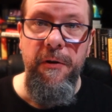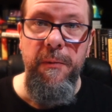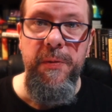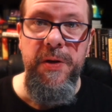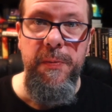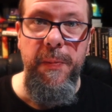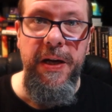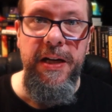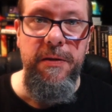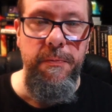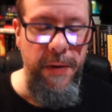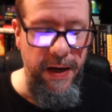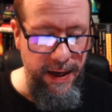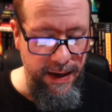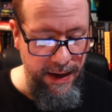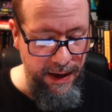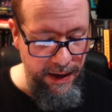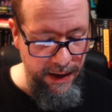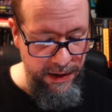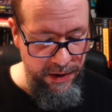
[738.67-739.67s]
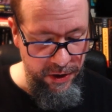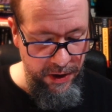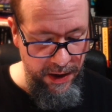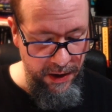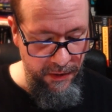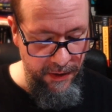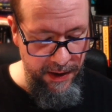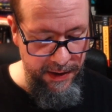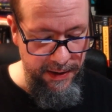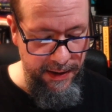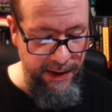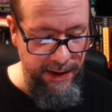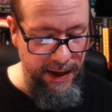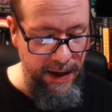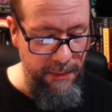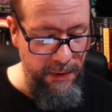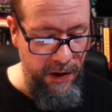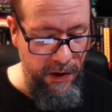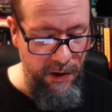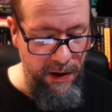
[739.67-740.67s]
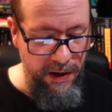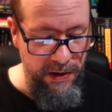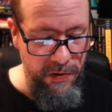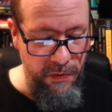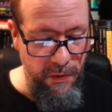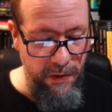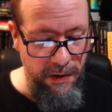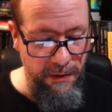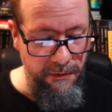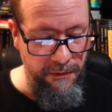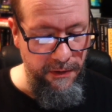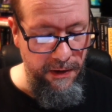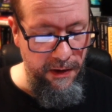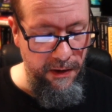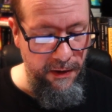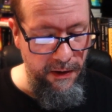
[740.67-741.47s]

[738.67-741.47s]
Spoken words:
Space by Eddie Generous. I came across one of